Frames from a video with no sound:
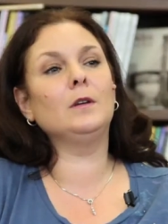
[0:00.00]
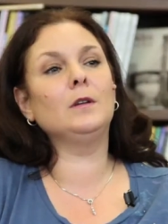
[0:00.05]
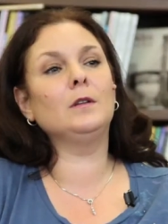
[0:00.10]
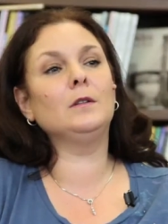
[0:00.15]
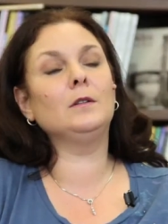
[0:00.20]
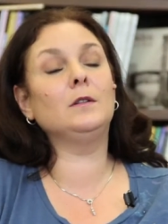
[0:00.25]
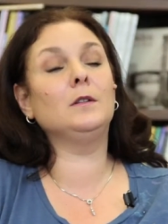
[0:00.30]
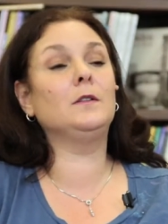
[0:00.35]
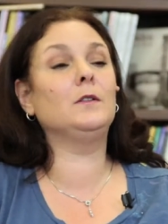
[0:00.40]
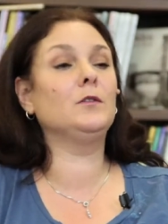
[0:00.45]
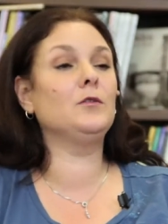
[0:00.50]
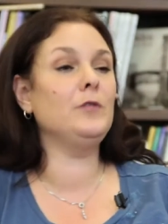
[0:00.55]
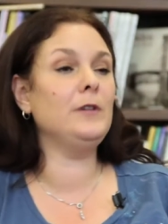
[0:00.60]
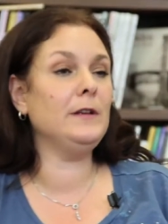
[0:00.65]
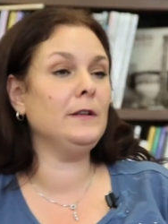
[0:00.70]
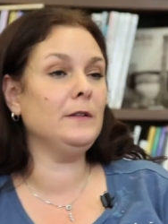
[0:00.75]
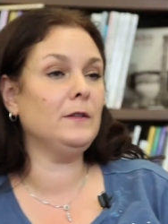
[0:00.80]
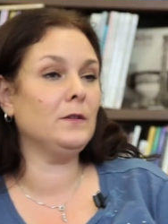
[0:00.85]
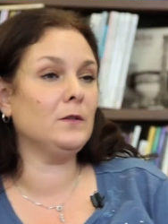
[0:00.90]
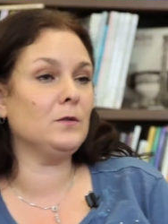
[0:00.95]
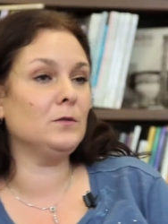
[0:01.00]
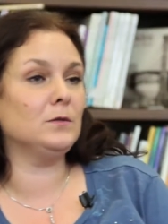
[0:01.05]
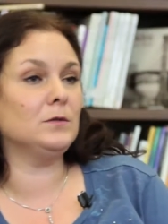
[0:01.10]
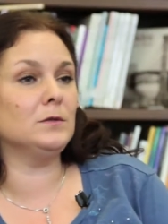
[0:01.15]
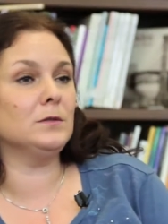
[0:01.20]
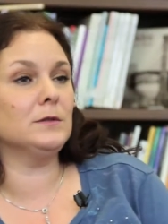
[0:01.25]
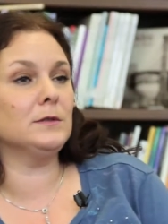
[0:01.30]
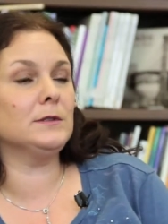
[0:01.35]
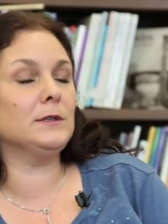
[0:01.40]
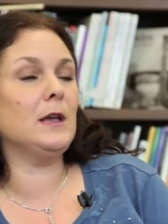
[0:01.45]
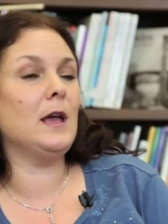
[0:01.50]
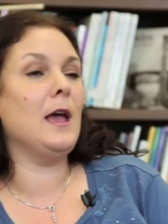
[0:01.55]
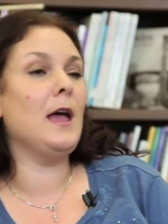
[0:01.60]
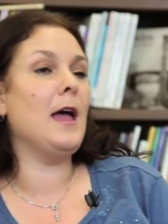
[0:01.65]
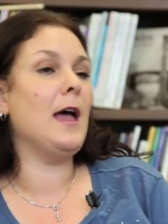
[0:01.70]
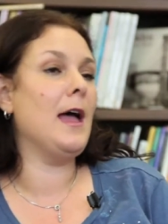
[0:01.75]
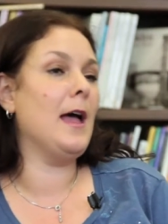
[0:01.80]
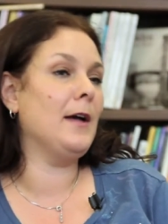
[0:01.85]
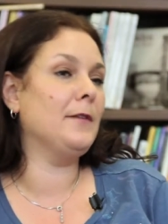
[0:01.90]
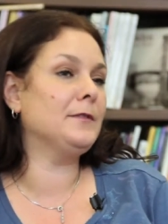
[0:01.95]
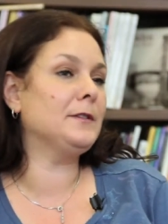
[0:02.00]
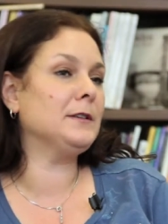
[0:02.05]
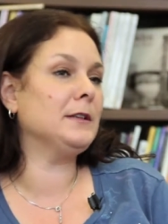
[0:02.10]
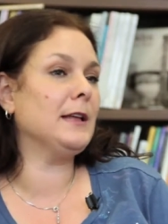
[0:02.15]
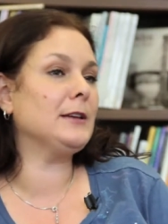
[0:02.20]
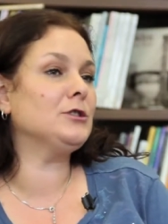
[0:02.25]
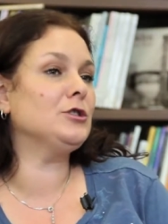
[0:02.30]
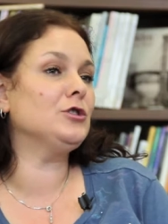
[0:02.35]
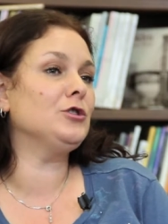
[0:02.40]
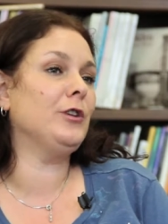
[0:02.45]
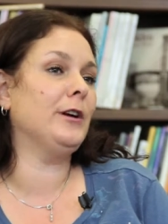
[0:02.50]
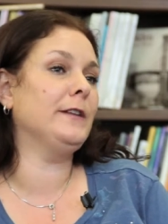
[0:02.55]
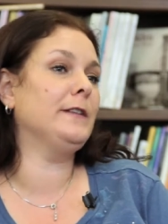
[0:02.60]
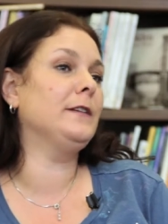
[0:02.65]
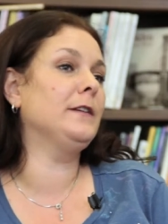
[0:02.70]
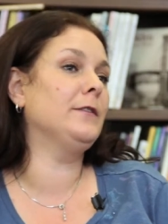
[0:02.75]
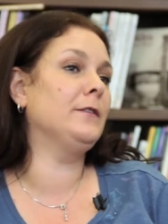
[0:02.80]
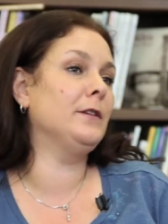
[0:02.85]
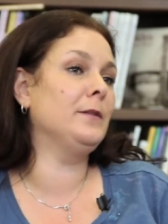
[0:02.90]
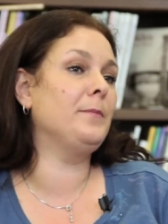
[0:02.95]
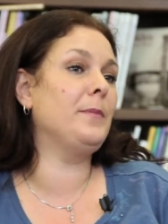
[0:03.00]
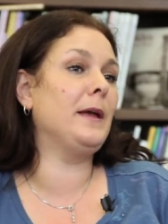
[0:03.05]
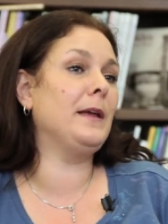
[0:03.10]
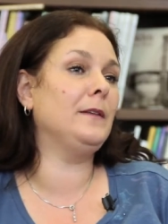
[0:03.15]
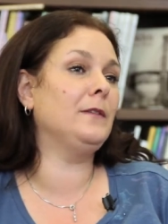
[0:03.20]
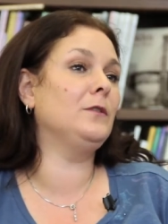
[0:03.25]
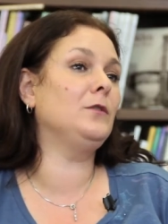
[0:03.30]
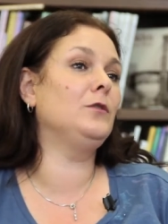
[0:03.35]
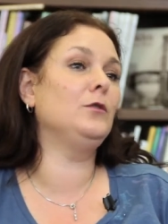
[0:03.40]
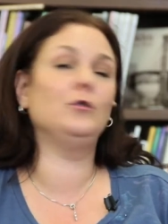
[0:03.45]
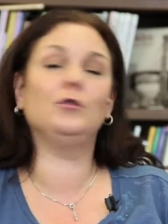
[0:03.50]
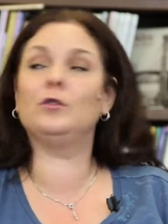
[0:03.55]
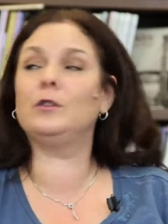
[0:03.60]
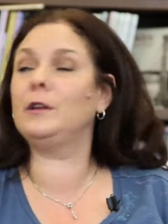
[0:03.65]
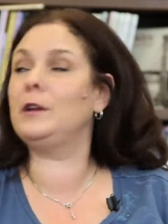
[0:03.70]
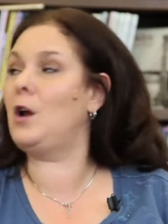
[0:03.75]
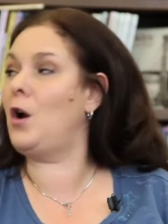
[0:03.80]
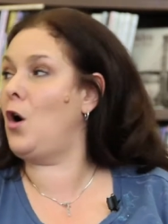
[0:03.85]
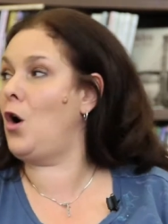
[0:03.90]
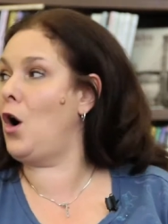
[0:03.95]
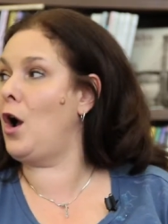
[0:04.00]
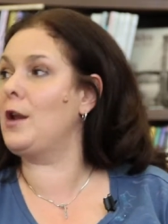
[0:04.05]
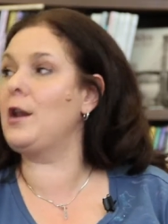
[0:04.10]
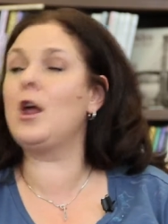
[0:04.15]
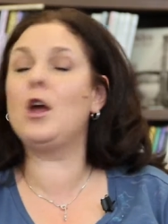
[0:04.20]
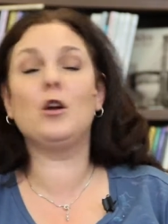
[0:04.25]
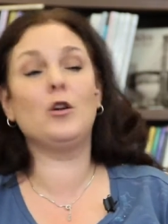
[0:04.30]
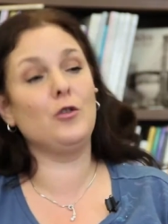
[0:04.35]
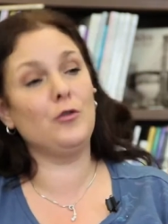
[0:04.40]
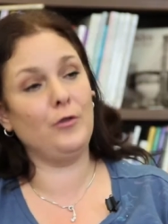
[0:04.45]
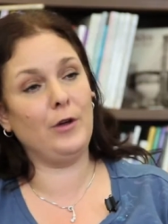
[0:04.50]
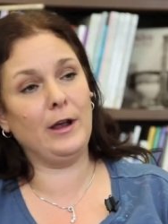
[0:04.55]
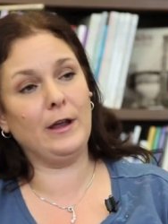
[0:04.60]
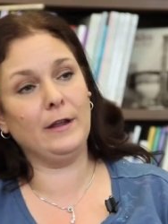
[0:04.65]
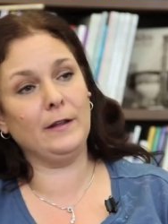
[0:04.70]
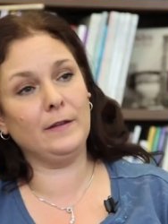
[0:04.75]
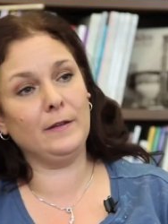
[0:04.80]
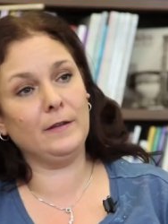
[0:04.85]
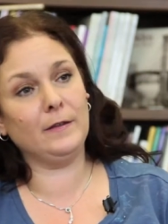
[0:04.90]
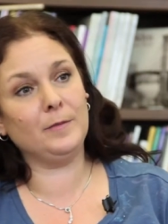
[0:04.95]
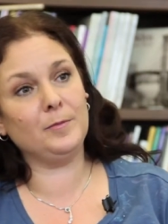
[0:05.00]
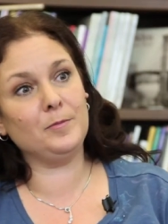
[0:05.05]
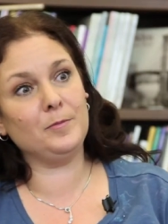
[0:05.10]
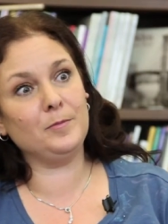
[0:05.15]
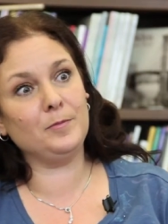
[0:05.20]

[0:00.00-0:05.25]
The screen schools have selection criteria based usually on grades.